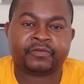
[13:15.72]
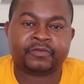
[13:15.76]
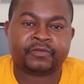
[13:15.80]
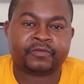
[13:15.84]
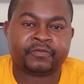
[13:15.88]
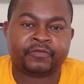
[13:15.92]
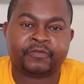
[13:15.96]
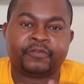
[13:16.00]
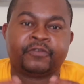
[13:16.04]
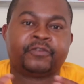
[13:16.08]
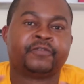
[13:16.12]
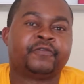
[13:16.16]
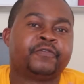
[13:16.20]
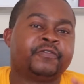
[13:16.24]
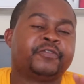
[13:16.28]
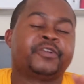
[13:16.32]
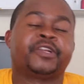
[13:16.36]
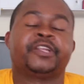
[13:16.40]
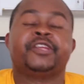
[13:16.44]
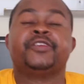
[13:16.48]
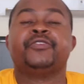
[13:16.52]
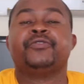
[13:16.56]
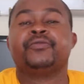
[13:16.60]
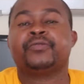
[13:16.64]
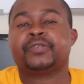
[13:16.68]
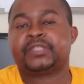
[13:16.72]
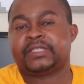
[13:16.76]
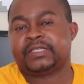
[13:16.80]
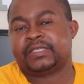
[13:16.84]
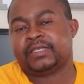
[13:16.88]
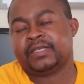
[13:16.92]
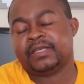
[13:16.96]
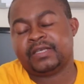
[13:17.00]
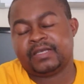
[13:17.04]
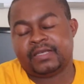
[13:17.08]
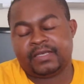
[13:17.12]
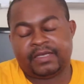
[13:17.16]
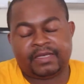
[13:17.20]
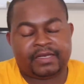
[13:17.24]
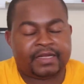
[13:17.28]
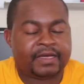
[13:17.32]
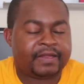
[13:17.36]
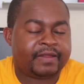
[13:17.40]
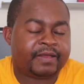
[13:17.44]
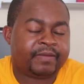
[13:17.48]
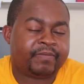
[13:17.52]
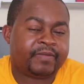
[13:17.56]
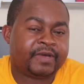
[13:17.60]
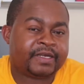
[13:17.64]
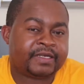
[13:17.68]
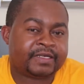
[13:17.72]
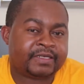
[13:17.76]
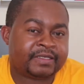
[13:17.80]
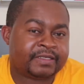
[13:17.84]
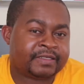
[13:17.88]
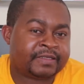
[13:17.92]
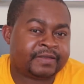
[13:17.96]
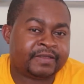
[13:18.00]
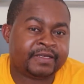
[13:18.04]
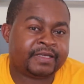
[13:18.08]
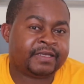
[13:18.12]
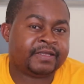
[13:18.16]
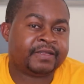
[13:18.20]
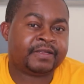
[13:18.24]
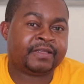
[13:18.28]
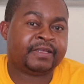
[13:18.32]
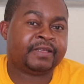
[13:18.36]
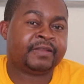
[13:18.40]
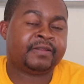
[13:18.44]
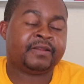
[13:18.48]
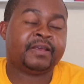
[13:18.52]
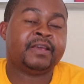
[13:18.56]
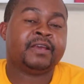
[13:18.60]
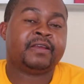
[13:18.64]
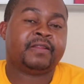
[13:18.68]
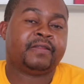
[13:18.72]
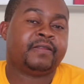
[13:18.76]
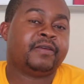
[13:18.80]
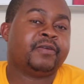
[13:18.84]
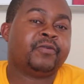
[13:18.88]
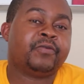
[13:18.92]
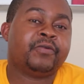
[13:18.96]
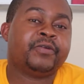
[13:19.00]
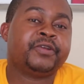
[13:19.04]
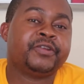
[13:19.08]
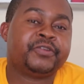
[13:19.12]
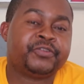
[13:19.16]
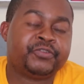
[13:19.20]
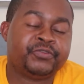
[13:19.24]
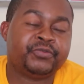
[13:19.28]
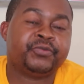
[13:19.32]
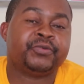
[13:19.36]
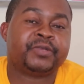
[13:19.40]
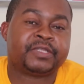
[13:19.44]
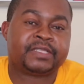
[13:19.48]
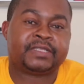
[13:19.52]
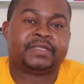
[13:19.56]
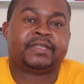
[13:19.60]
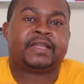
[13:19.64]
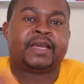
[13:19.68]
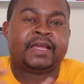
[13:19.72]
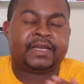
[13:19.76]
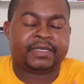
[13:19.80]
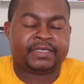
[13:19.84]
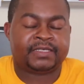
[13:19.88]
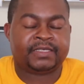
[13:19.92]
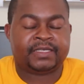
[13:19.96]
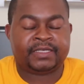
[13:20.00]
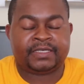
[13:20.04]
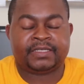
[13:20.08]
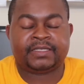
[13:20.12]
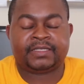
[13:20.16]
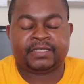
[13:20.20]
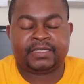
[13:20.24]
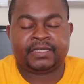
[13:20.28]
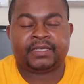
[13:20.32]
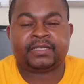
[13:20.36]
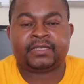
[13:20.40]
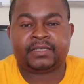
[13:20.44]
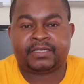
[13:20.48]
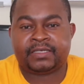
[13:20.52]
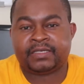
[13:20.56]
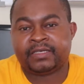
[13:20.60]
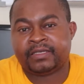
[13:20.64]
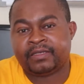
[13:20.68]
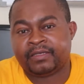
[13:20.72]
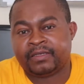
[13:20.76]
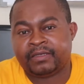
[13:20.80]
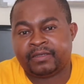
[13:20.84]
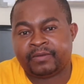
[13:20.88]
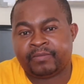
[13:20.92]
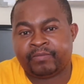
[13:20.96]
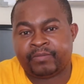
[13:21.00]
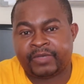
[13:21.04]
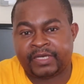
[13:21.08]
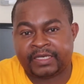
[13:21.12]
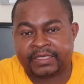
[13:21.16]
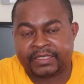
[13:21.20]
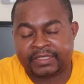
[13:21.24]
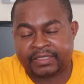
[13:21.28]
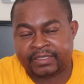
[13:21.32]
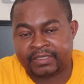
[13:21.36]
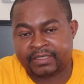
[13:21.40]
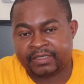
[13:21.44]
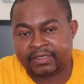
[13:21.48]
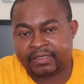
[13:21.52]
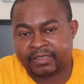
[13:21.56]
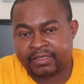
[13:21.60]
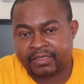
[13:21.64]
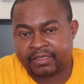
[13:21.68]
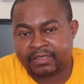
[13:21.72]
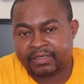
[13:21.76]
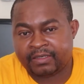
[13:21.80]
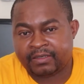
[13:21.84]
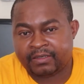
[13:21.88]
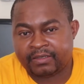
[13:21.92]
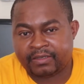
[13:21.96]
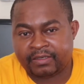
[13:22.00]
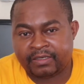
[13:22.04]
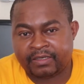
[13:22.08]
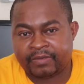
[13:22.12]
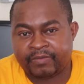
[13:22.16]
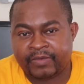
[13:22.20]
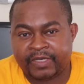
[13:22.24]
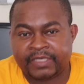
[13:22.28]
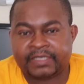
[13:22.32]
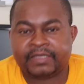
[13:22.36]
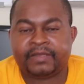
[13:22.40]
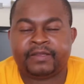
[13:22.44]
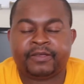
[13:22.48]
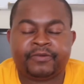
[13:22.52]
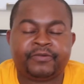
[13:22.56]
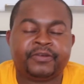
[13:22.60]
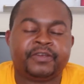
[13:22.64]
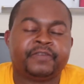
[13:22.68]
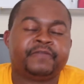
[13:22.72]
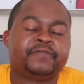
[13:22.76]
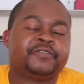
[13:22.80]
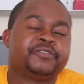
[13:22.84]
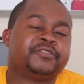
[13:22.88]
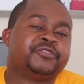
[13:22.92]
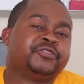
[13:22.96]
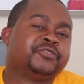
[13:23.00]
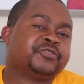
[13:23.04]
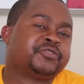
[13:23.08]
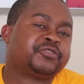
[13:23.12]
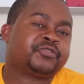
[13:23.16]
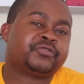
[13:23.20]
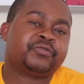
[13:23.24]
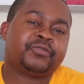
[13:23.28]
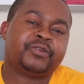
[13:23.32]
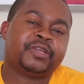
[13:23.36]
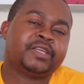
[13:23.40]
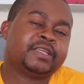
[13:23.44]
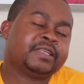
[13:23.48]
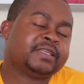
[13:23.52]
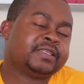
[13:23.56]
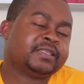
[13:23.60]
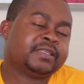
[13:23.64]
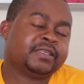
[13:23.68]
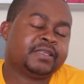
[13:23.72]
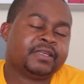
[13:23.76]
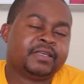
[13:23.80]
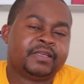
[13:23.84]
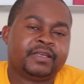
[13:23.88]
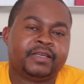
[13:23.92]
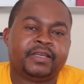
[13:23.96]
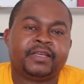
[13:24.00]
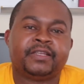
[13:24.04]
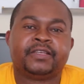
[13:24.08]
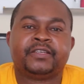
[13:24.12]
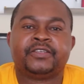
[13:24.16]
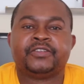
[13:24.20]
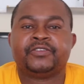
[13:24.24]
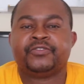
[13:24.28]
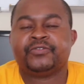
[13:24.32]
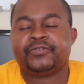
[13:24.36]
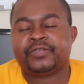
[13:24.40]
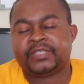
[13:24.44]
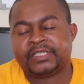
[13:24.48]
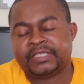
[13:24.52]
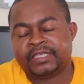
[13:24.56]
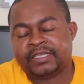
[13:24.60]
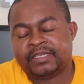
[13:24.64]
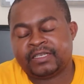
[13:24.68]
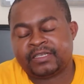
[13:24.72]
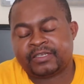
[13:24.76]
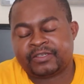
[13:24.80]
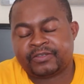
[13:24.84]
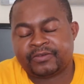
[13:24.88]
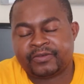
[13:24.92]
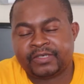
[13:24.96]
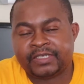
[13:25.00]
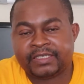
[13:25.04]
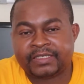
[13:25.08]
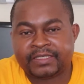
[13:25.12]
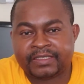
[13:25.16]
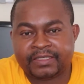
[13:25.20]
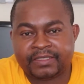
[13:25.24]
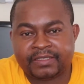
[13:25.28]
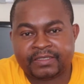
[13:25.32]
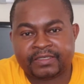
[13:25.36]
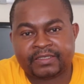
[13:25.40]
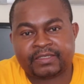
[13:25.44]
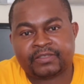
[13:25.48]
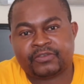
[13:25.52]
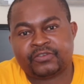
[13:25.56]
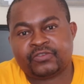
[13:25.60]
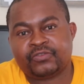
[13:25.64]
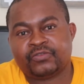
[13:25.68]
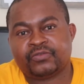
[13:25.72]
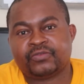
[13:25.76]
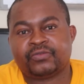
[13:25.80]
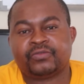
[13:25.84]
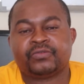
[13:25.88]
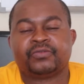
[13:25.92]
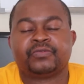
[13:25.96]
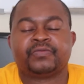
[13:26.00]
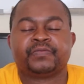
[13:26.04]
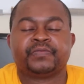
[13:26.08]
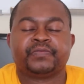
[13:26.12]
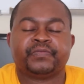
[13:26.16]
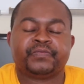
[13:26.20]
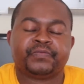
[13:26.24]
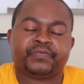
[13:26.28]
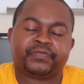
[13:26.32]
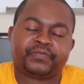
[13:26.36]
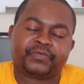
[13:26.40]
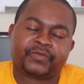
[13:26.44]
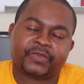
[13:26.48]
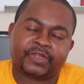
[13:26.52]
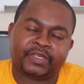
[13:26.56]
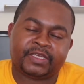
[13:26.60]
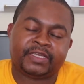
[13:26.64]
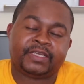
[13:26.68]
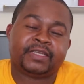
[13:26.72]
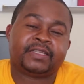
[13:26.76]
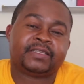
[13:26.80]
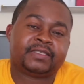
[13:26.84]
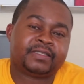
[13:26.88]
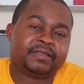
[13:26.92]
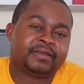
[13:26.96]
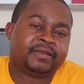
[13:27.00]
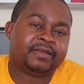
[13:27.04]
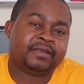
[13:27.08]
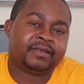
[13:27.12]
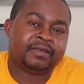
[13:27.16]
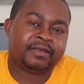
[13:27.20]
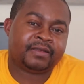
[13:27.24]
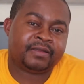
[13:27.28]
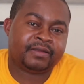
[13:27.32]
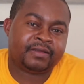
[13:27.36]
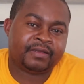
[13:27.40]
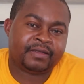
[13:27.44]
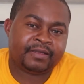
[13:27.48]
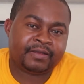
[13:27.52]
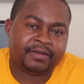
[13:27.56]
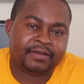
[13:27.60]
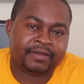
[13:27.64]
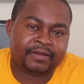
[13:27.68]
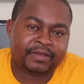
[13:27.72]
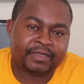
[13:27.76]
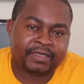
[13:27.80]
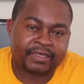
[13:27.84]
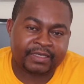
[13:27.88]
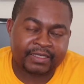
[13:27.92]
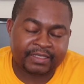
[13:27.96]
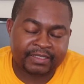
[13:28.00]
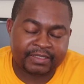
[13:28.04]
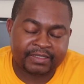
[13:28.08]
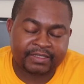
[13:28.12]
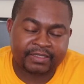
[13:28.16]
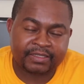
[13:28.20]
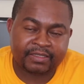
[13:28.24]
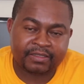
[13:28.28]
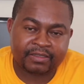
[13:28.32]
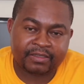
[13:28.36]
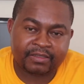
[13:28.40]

for reuse in other batteries. They won't use that exact battery, but they will have to destroy it and use electrolysis to get the lead